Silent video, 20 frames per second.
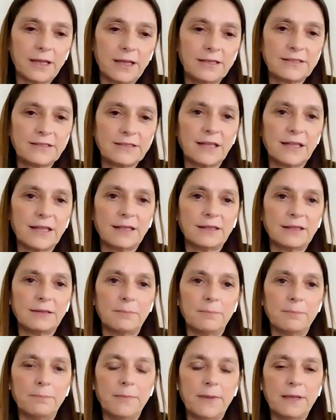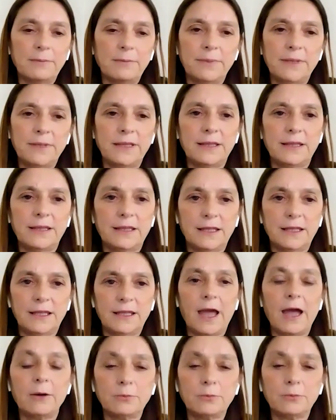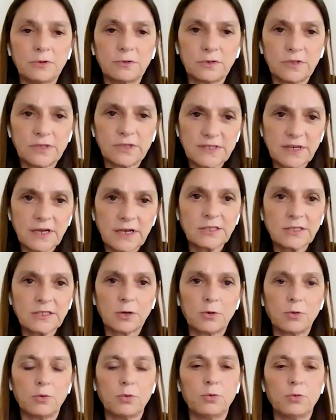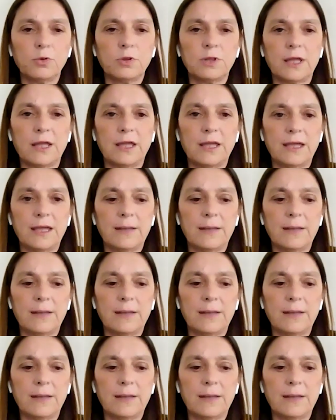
is that maybe the outdoor research could